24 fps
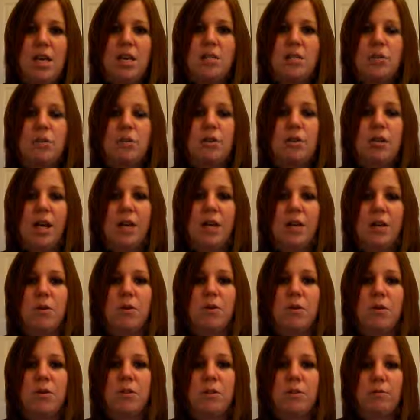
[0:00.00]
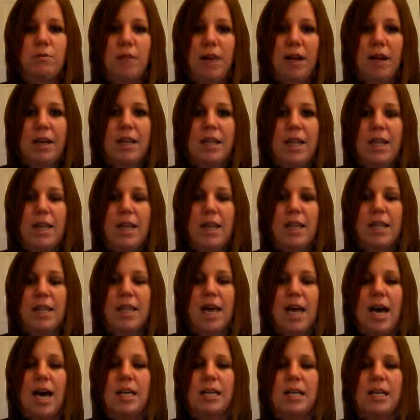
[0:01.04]
So a lot of courts are finding
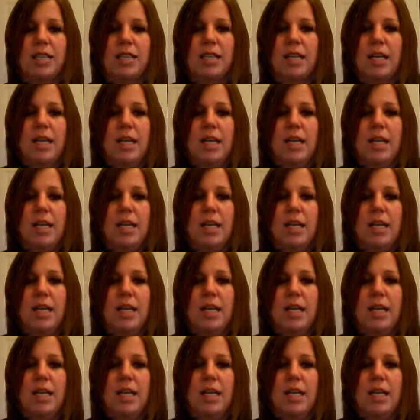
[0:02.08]
that